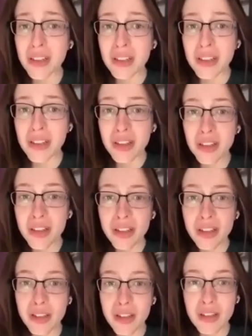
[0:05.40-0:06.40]
hole.
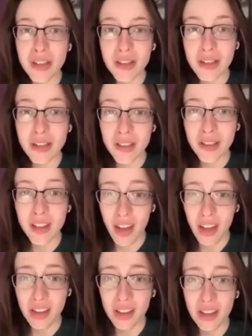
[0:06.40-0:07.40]

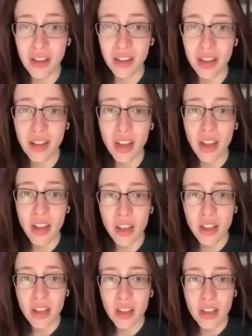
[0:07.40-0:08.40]
Yeah. Up next,
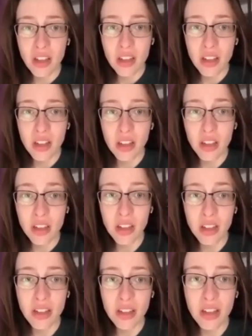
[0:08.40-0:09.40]
we have a
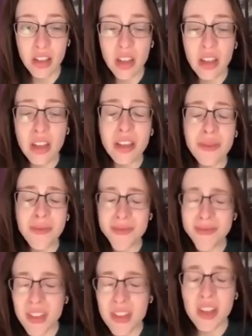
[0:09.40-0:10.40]
triangle.
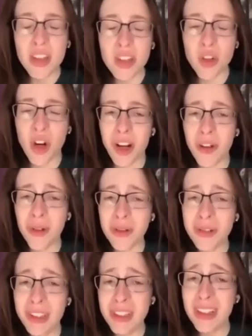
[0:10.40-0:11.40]
Do you see a the hole triangle. that'll
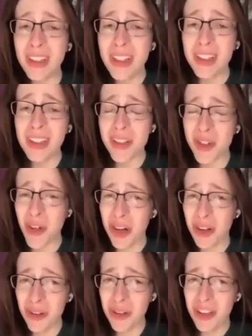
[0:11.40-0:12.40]
fit the triangle? The
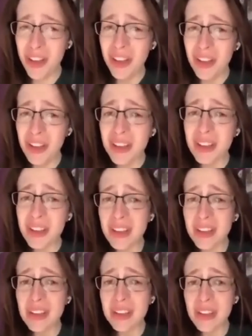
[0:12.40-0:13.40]
triangle. That's
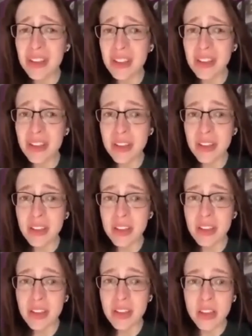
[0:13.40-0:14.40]
right. The
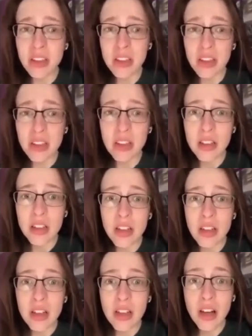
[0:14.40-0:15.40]
triangle hole.
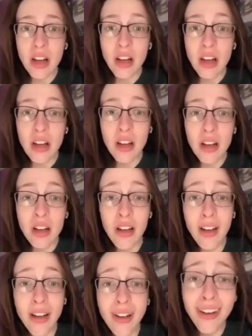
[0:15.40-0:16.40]

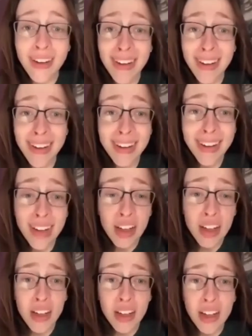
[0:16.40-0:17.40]
Up next, the
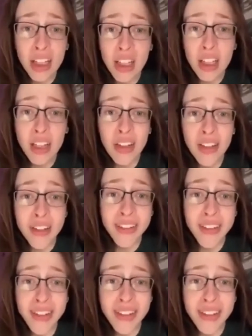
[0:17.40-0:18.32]
circle or cylinder.